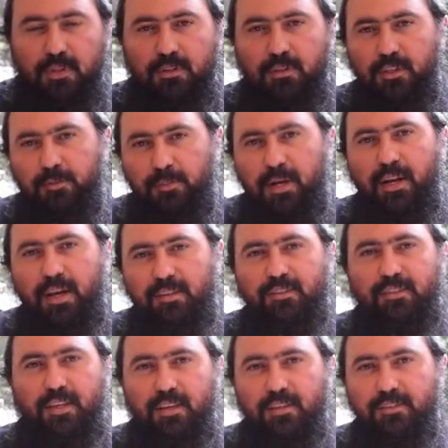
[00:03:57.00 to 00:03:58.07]
The Gemara
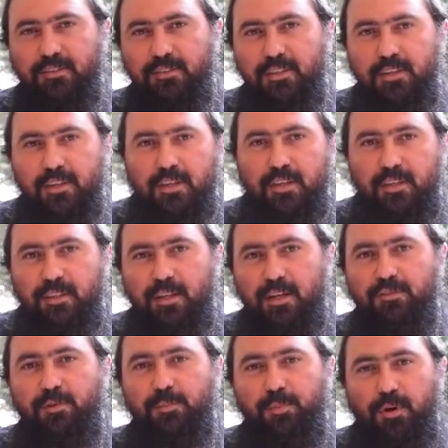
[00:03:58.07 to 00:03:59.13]
says that
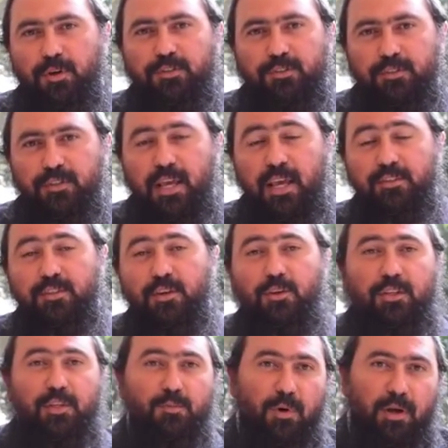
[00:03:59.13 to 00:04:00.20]
if a person has
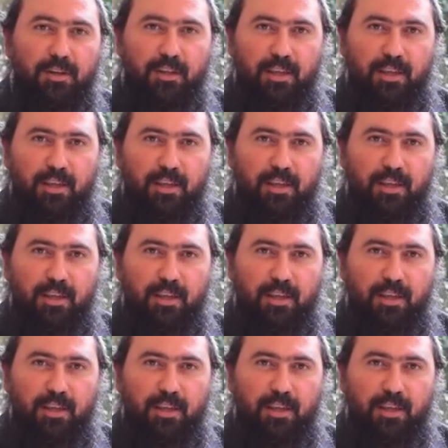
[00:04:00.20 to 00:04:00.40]
only one